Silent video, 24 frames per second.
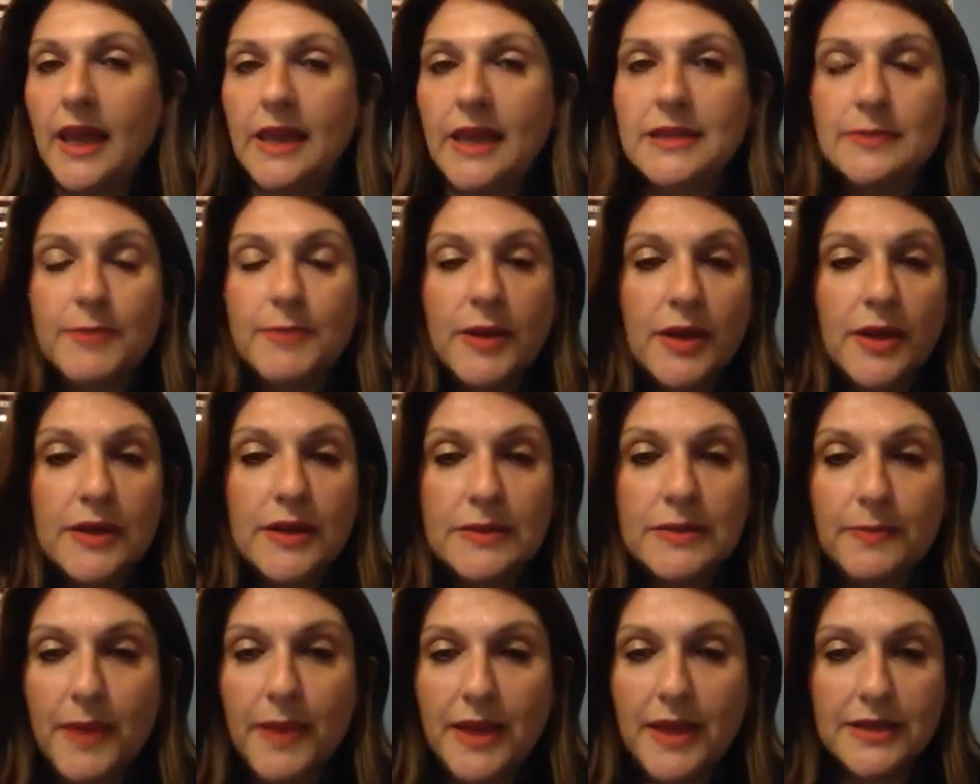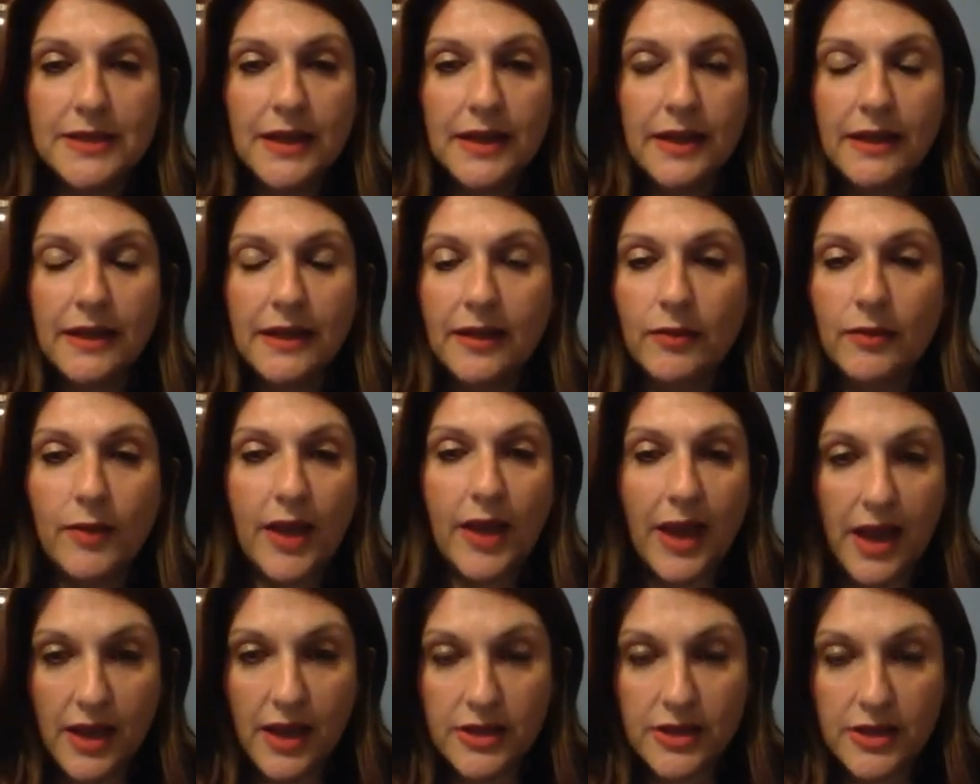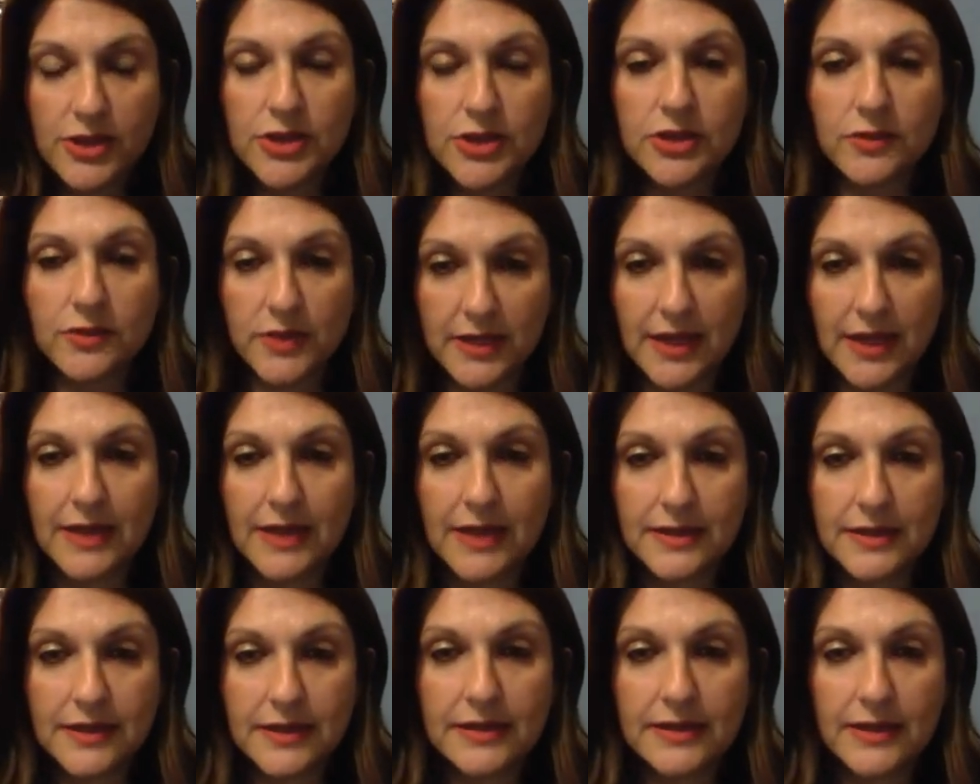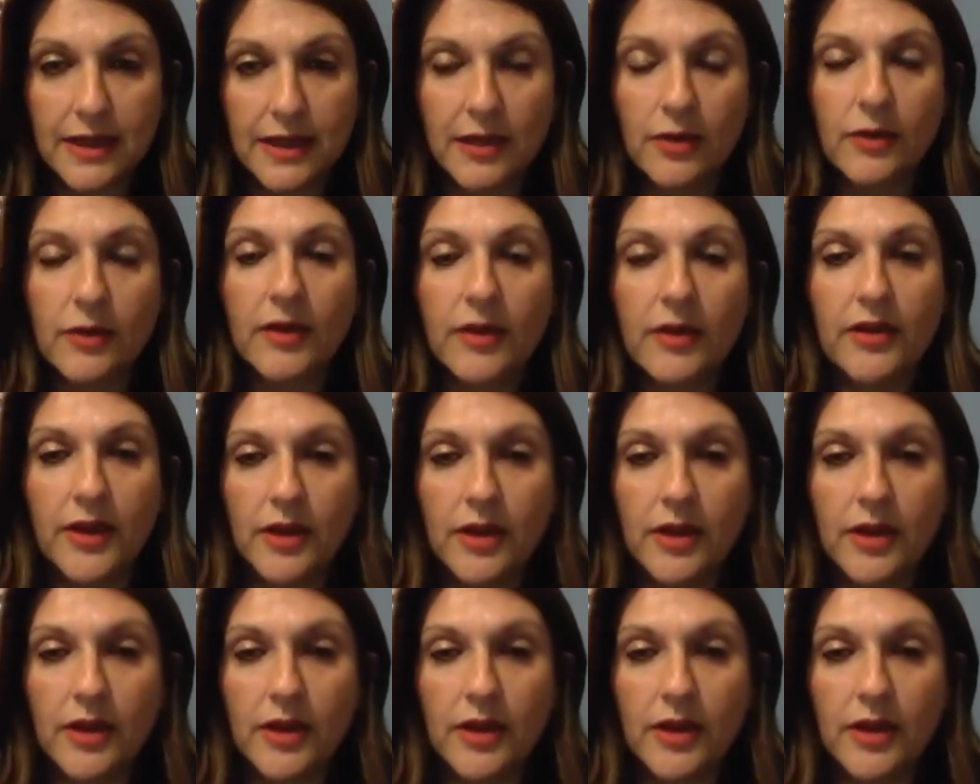It's because basically we're air stewardesses now.